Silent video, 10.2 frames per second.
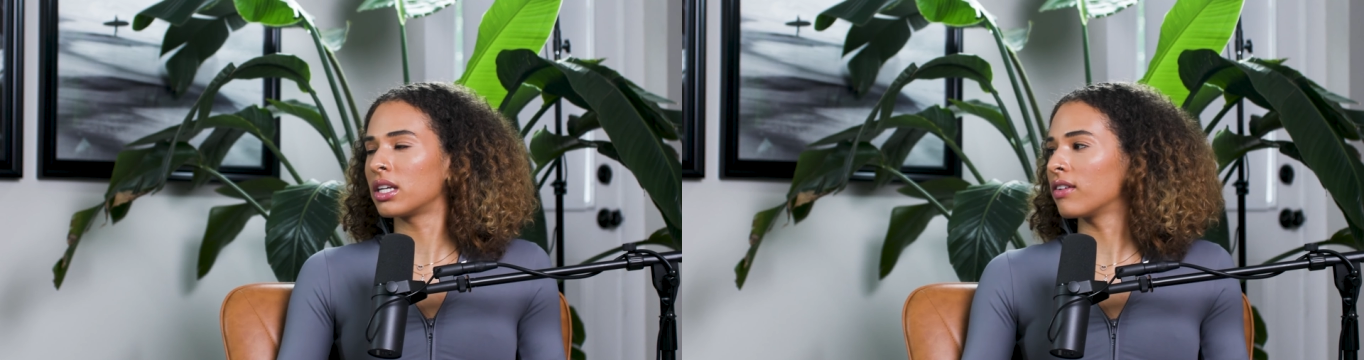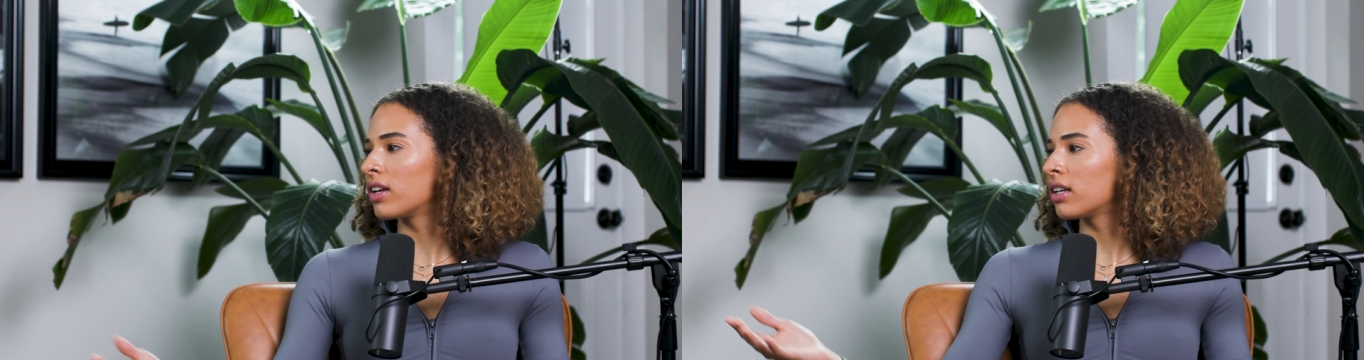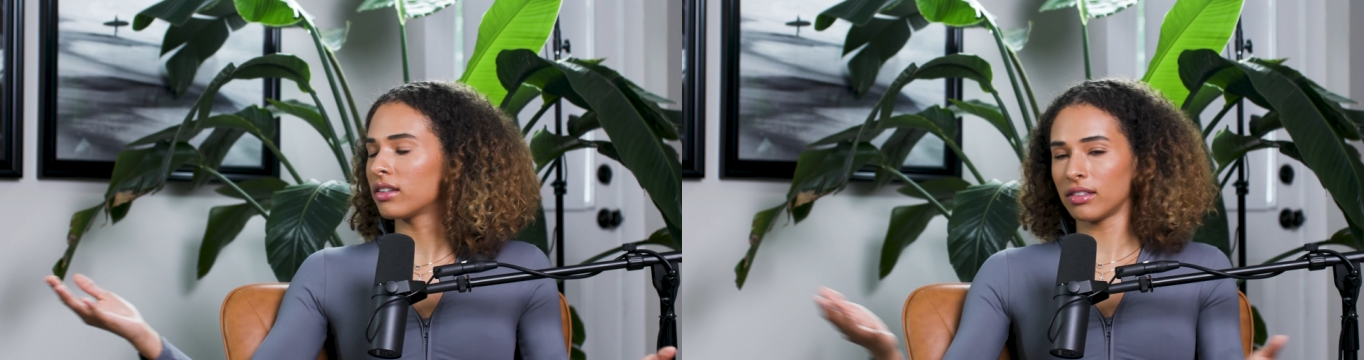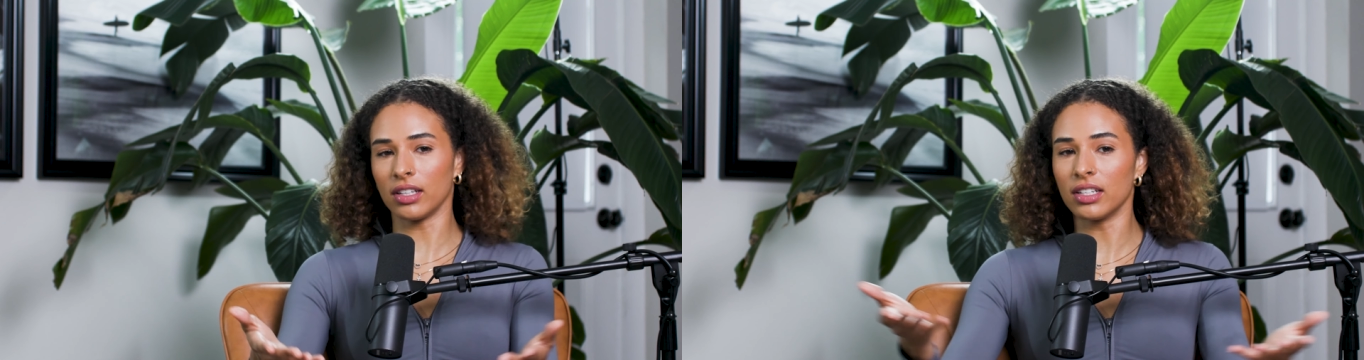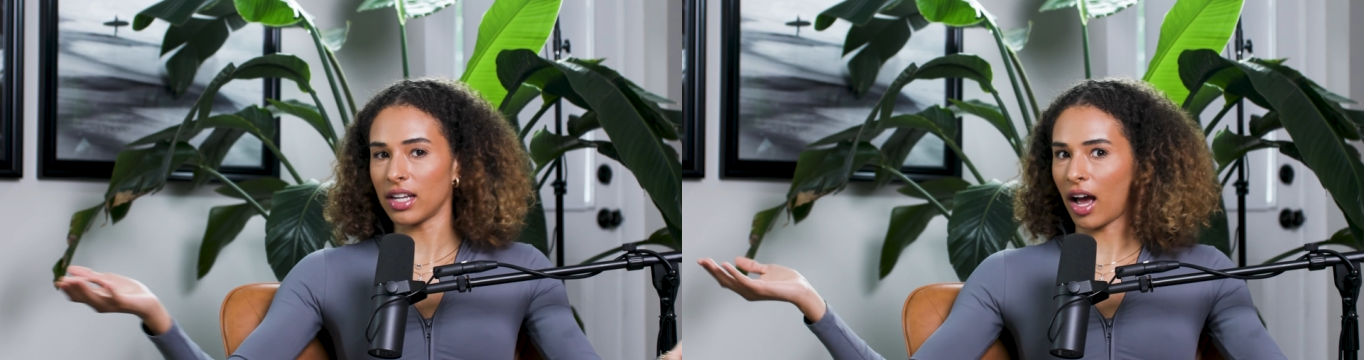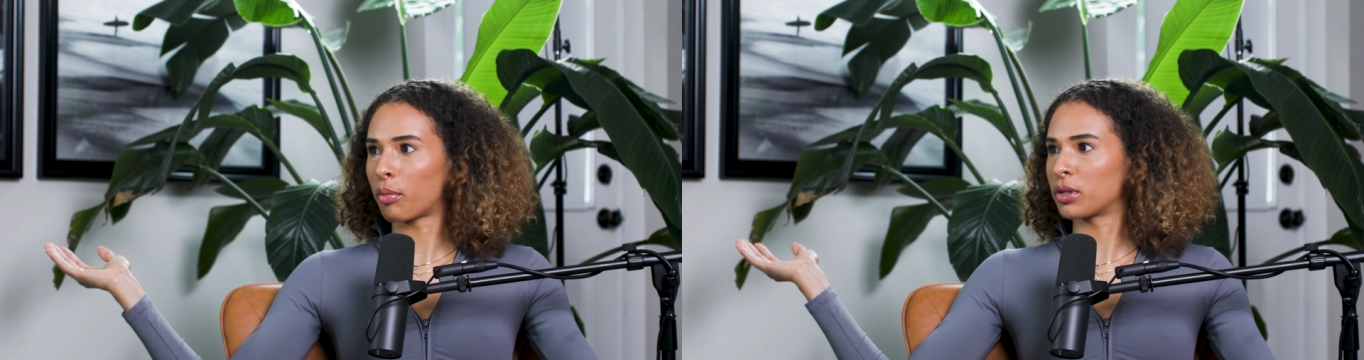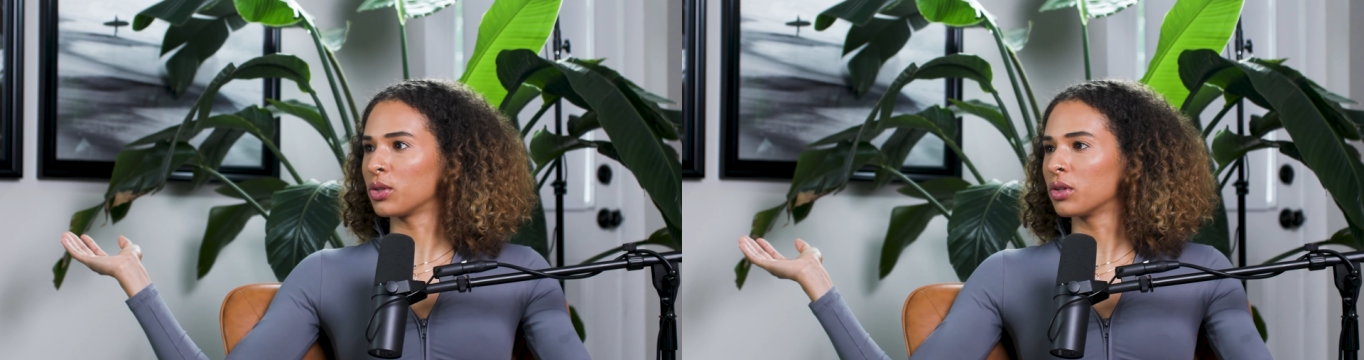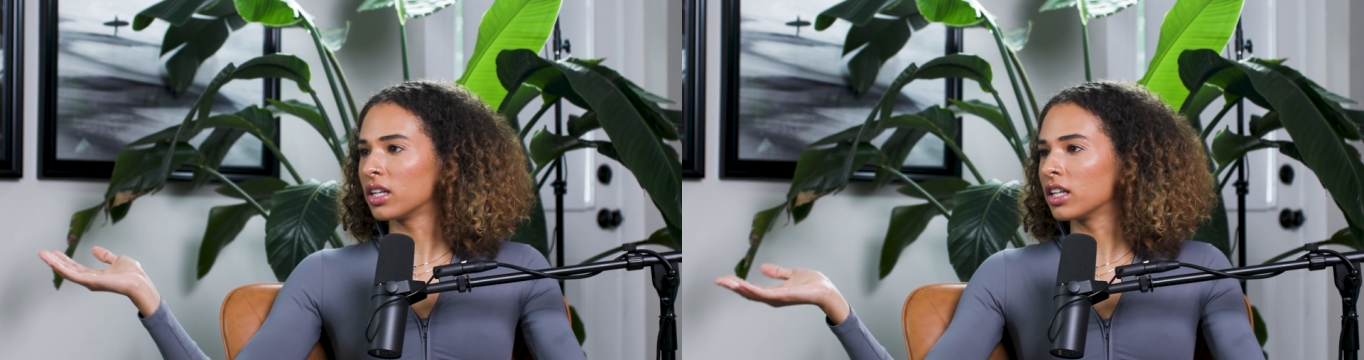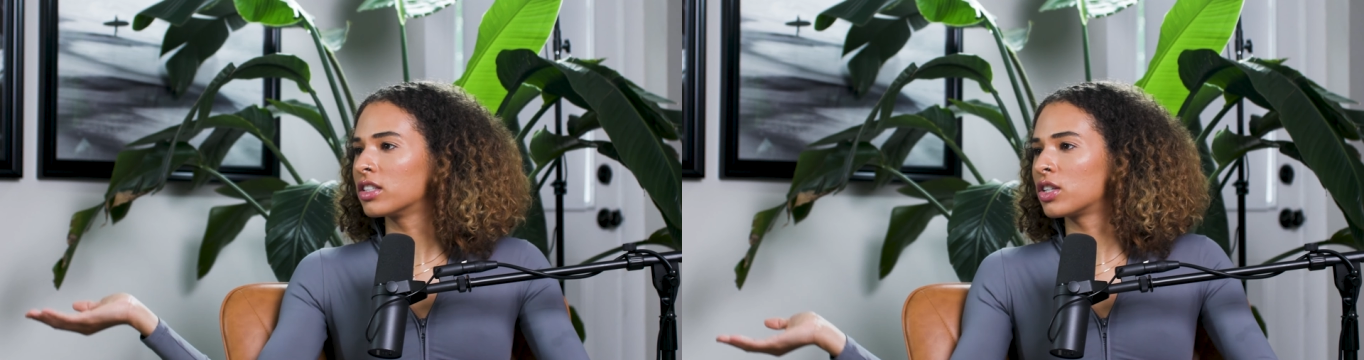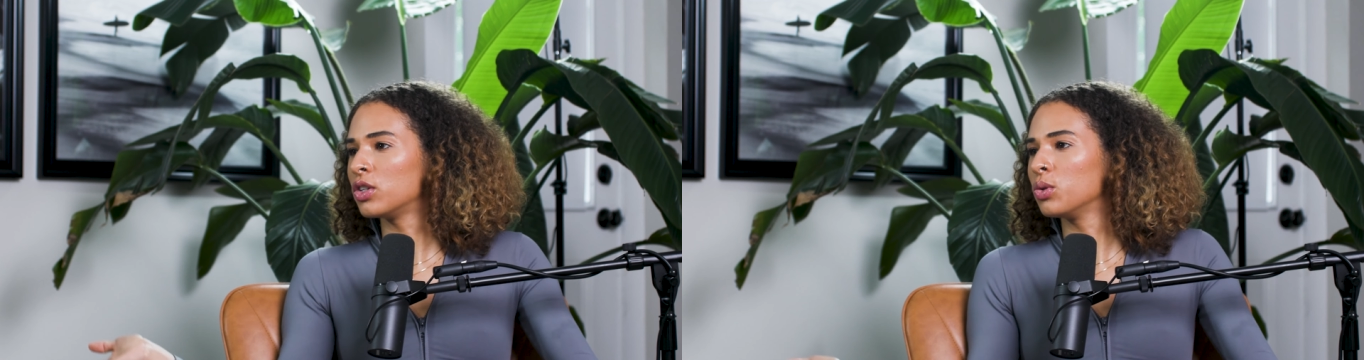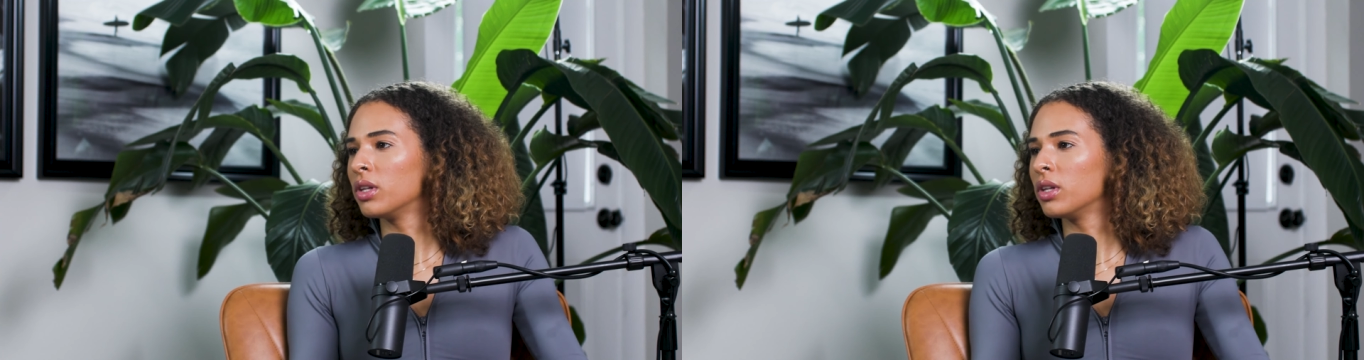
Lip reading: given this opportunity to do